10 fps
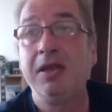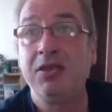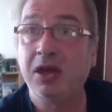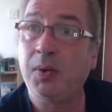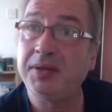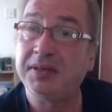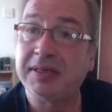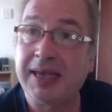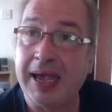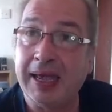The only way to
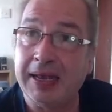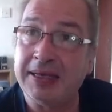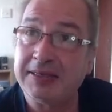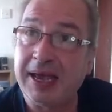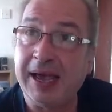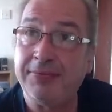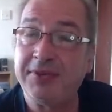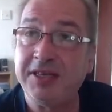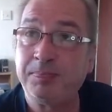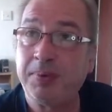scale it is to have
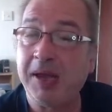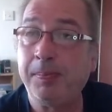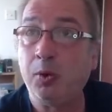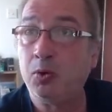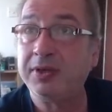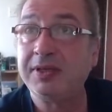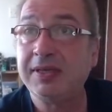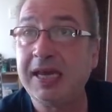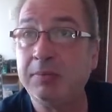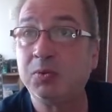these people or these
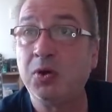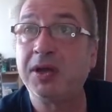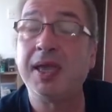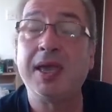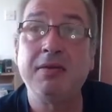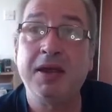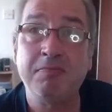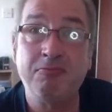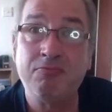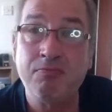teams working
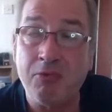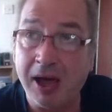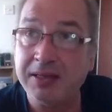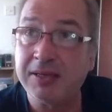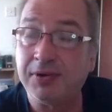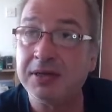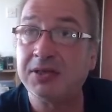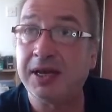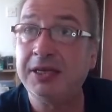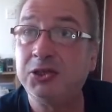in relative
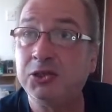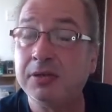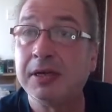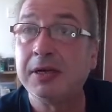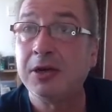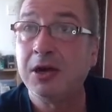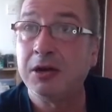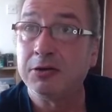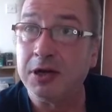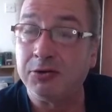isolation,
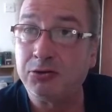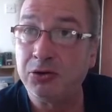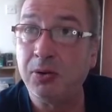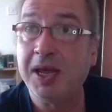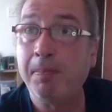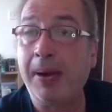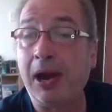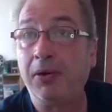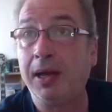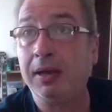truly in
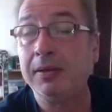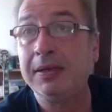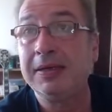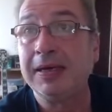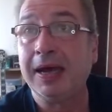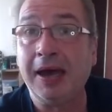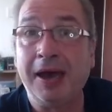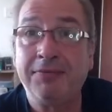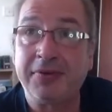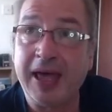parallel.
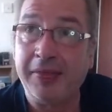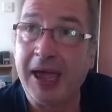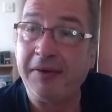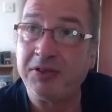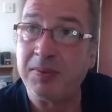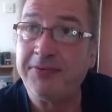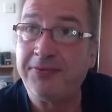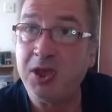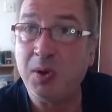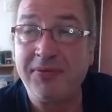And for that, there have to be
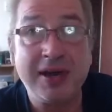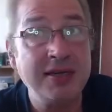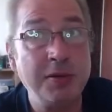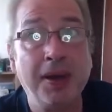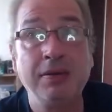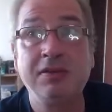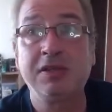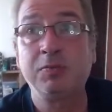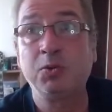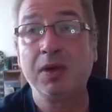few, if any,
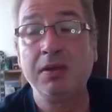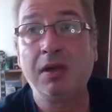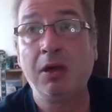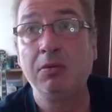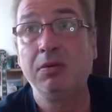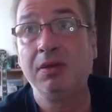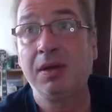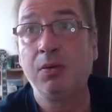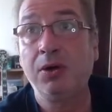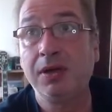dependencies between the code that they're
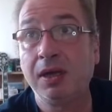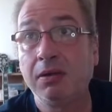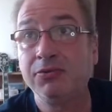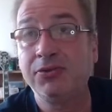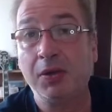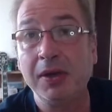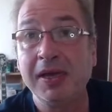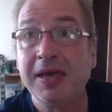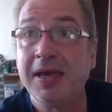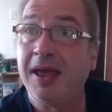working on. So
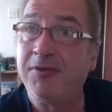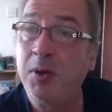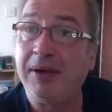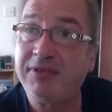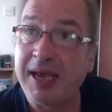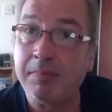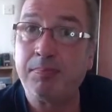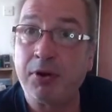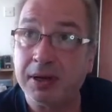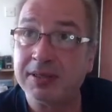if you have 10
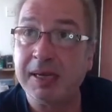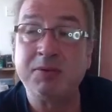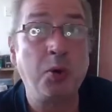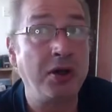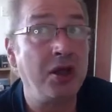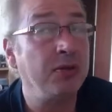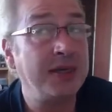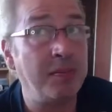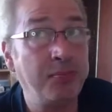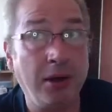product teams working on
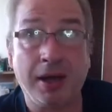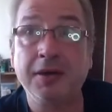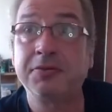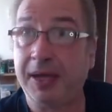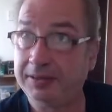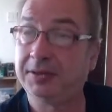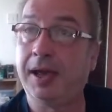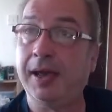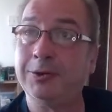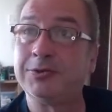10 products, that
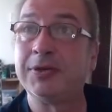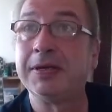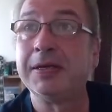scales.